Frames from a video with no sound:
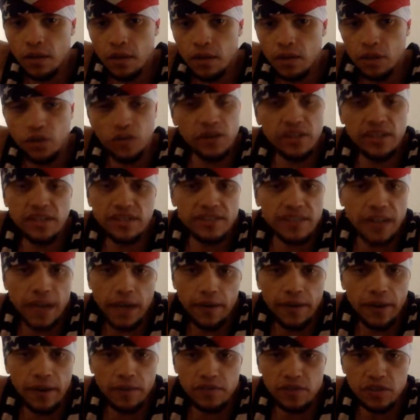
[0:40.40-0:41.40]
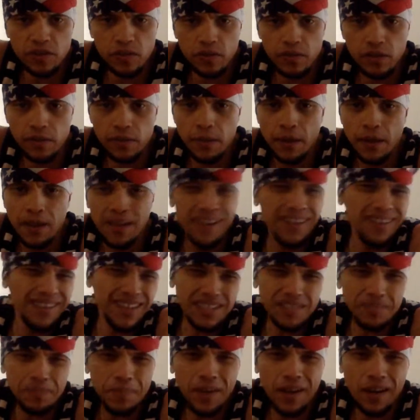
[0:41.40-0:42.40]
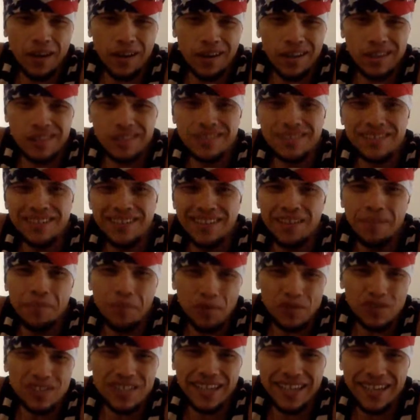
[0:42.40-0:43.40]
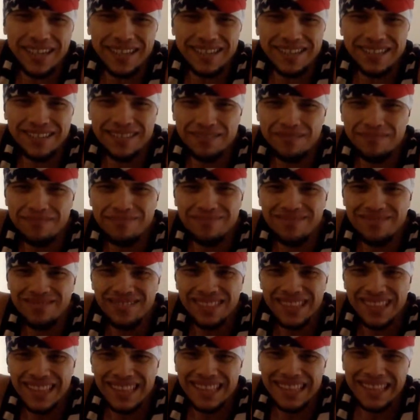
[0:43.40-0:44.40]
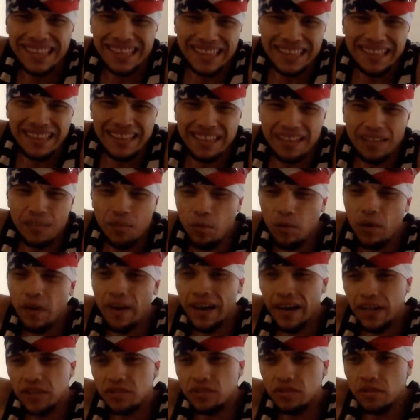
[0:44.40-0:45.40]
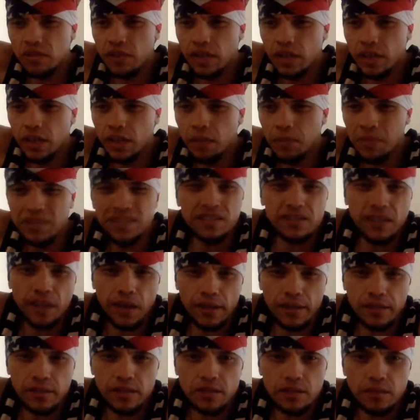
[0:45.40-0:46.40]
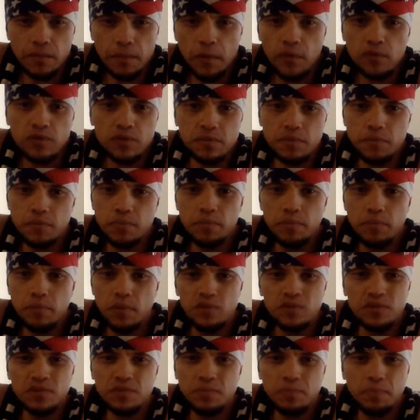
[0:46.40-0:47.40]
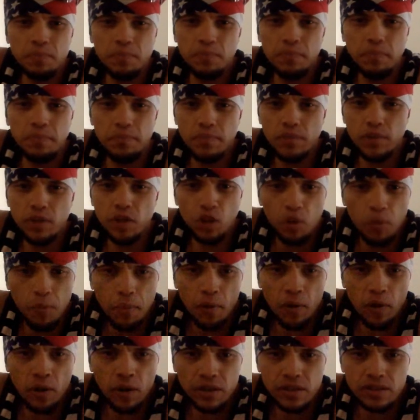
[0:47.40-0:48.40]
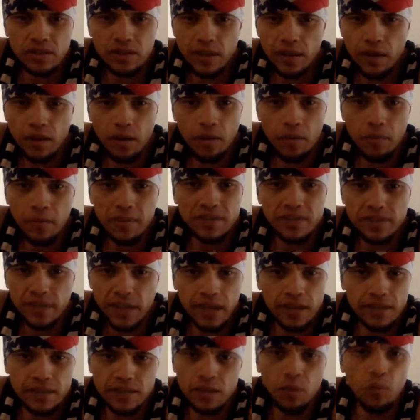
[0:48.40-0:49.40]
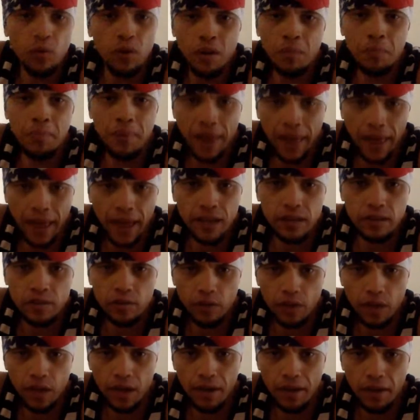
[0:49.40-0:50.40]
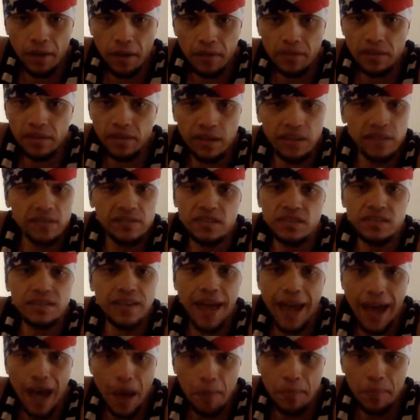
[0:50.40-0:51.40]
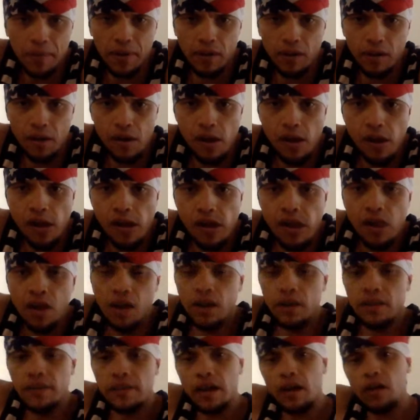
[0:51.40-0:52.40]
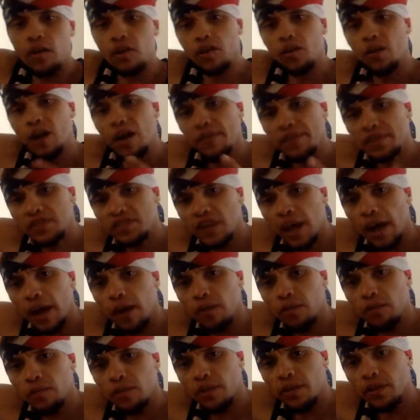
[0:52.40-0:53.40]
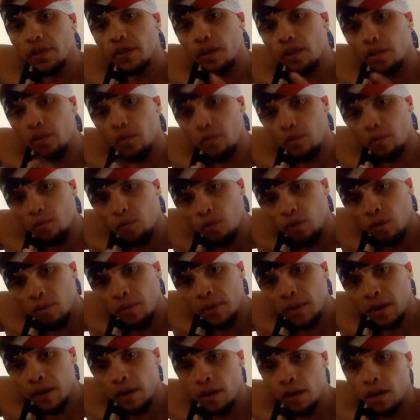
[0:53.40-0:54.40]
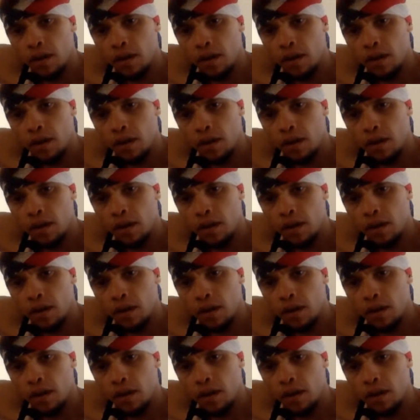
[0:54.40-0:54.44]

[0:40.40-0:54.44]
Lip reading: You didn't decide to have children. Let's be honest. Most kids were actually mistakes. Most newborns, they're mistakes. They weren't planned, okay? Things just happen. Now you have a child with another woman